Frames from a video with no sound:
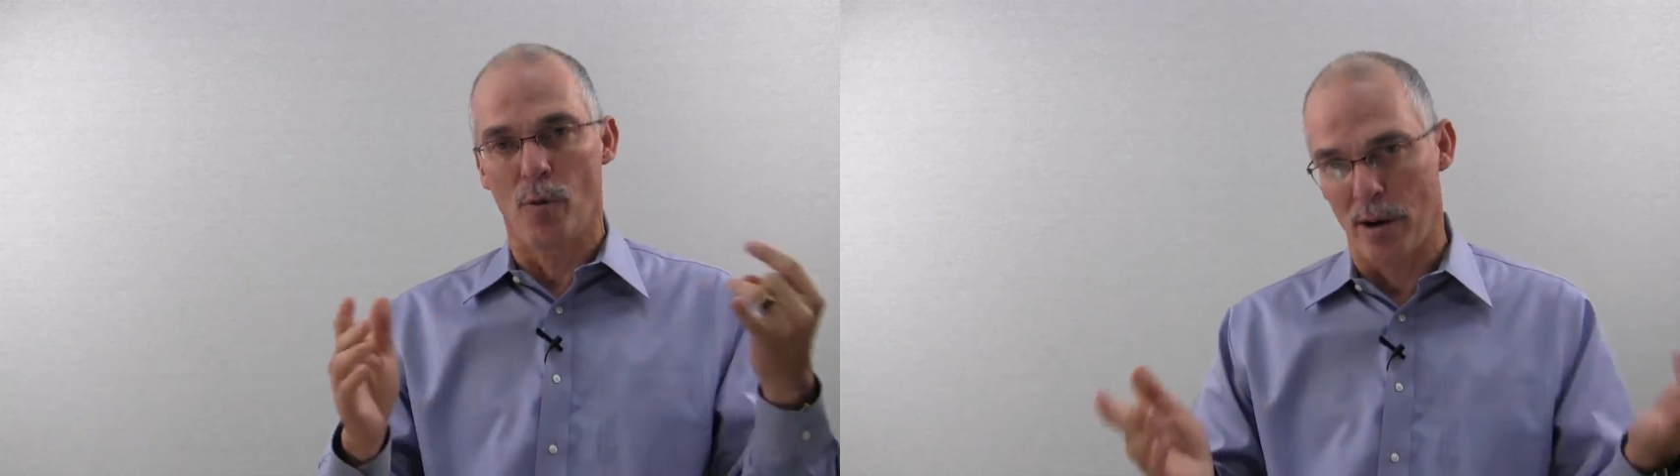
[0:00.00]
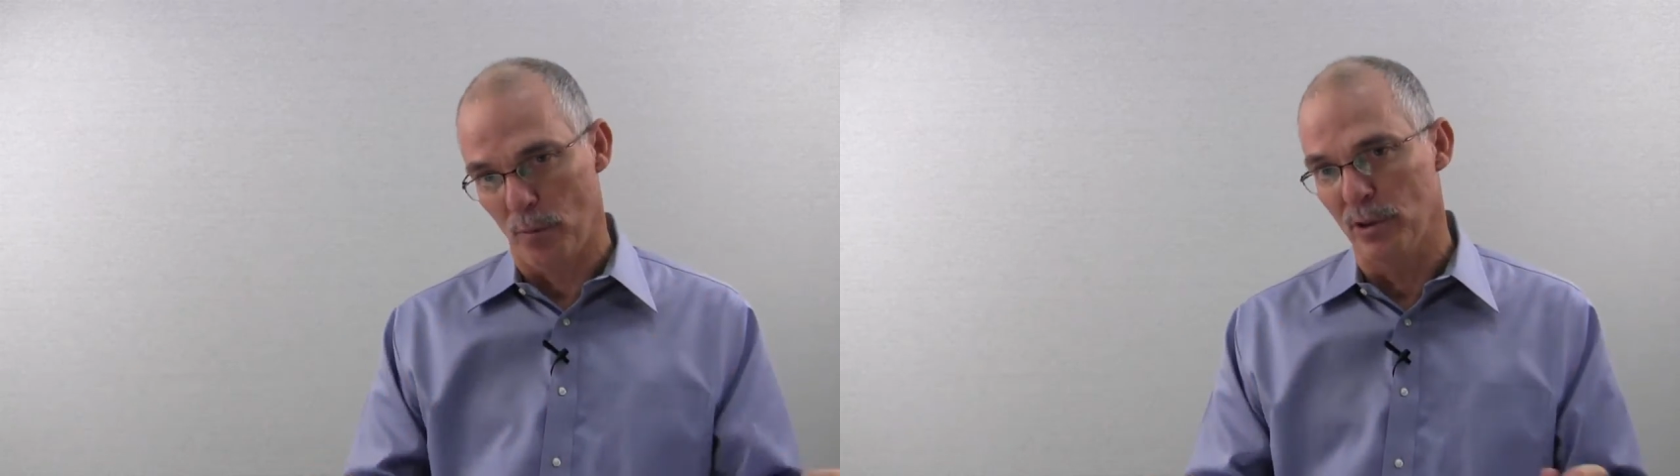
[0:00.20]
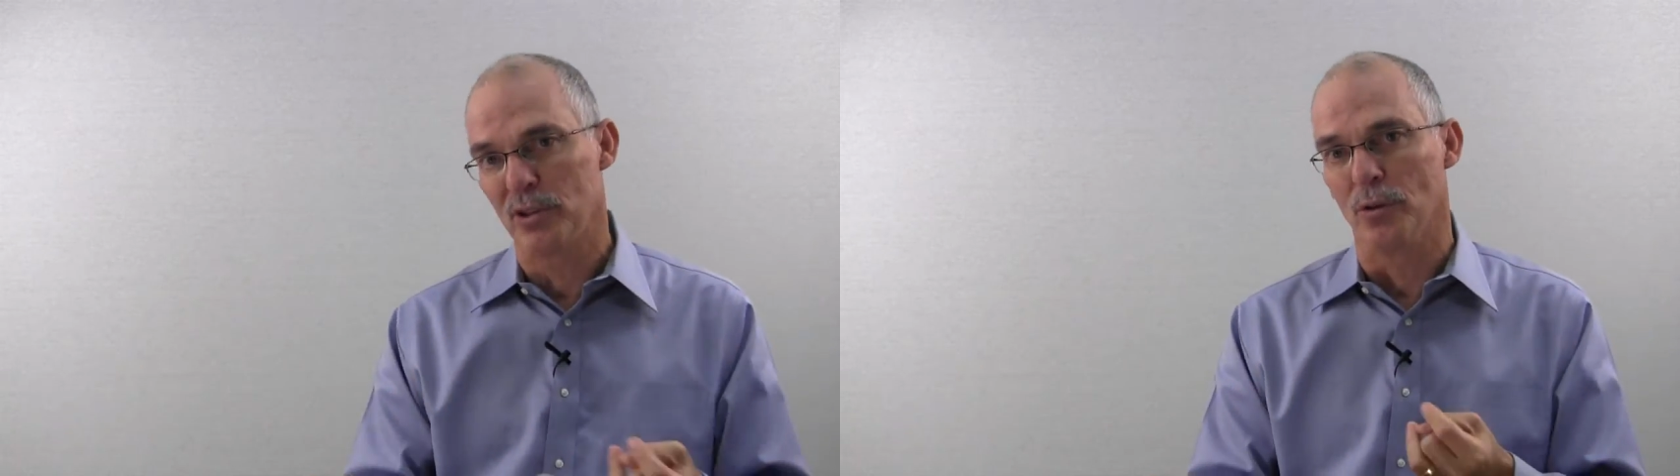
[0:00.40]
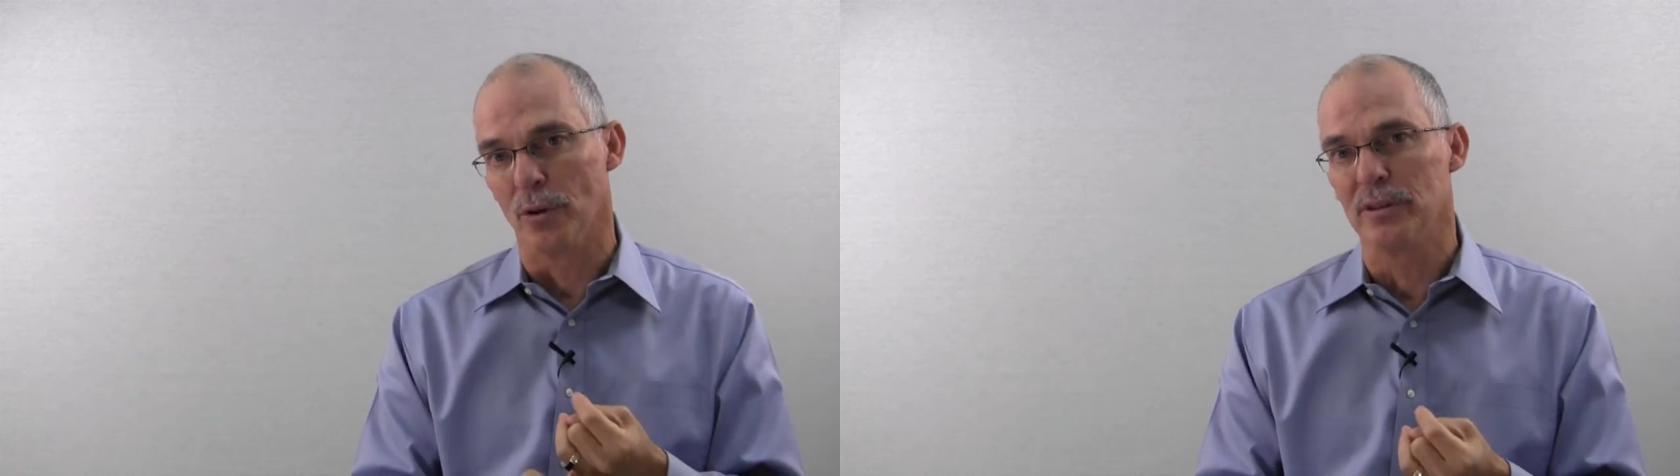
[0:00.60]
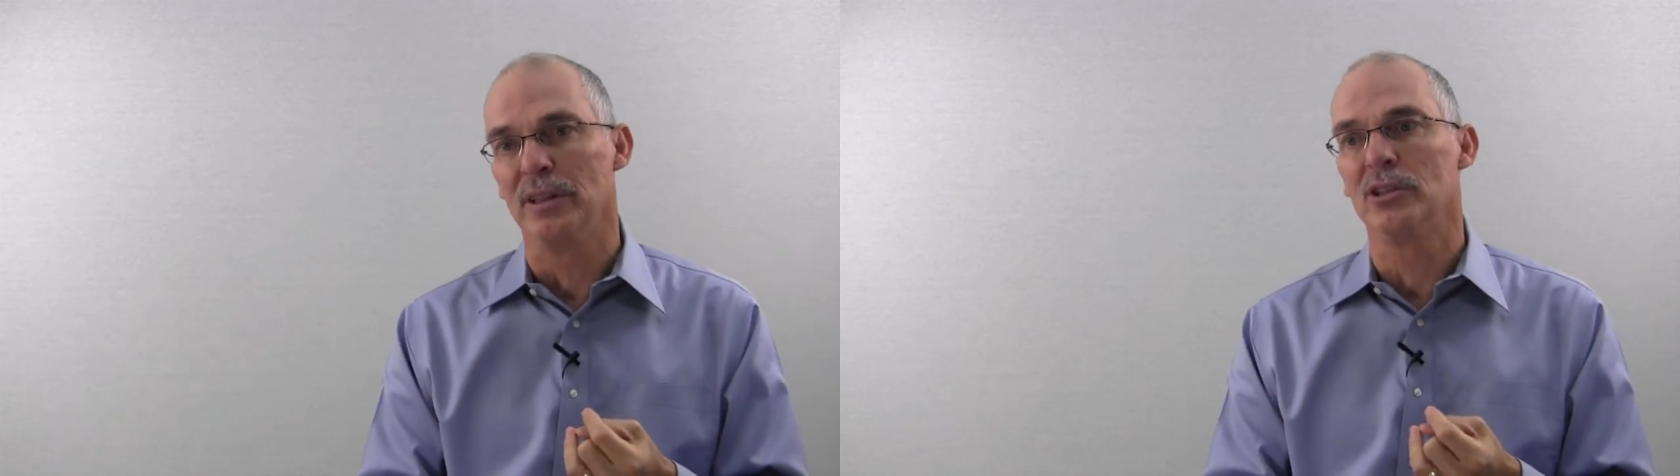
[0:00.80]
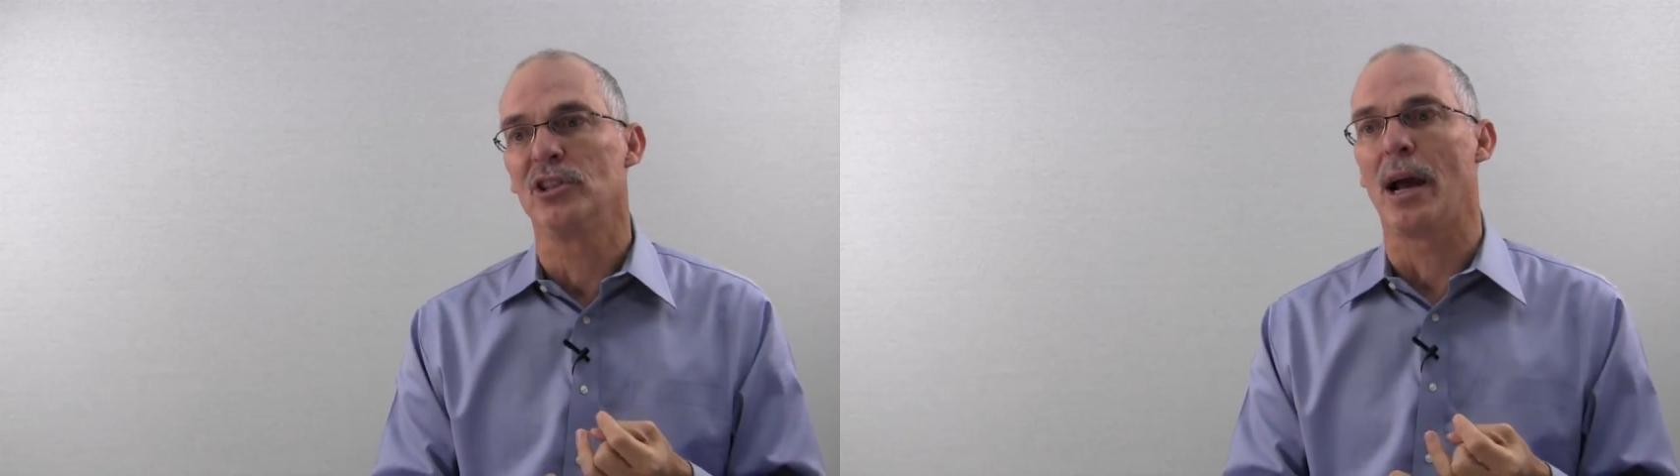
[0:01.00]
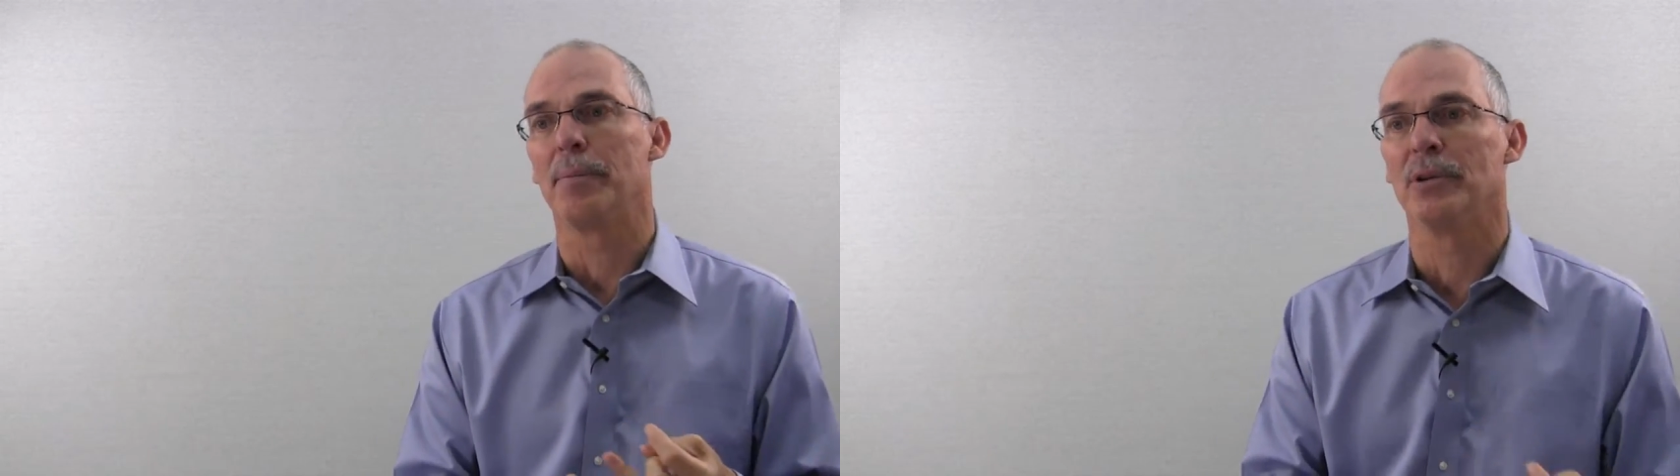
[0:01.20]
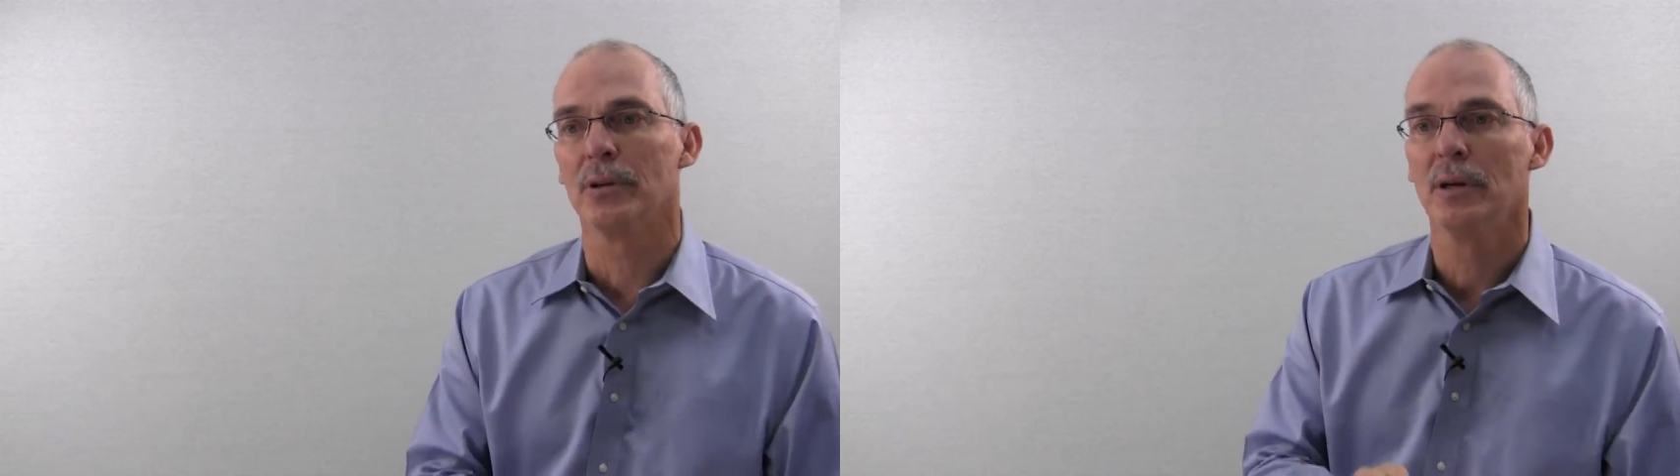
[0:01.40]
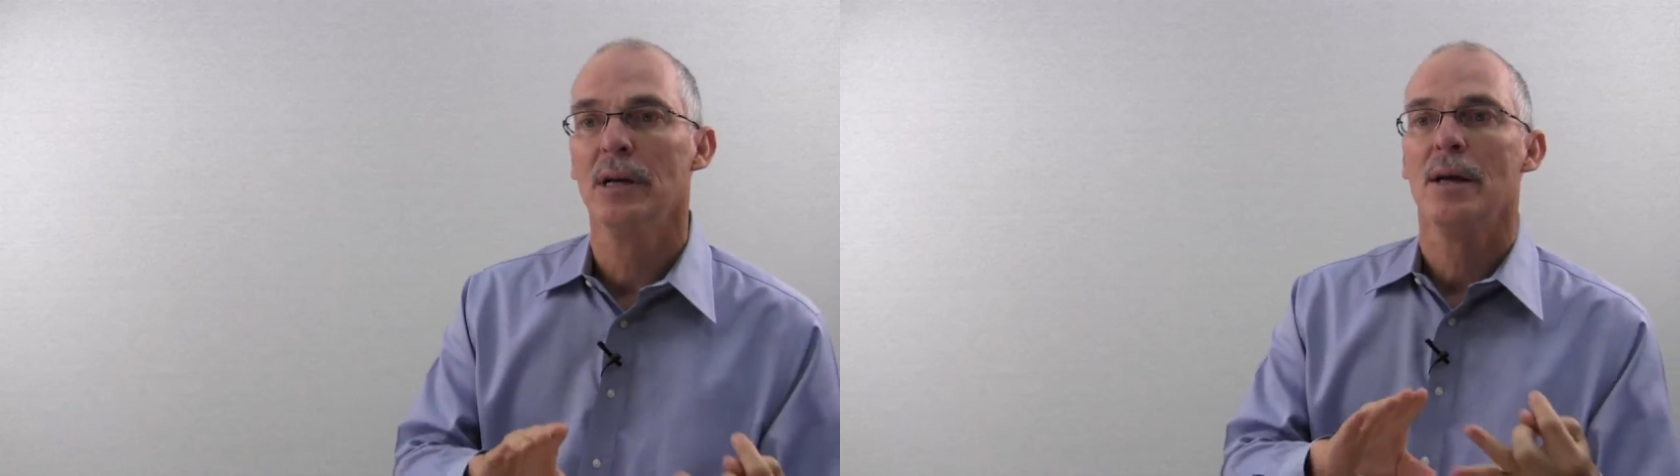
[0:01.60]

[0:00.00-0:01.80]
what was learned in the chapter.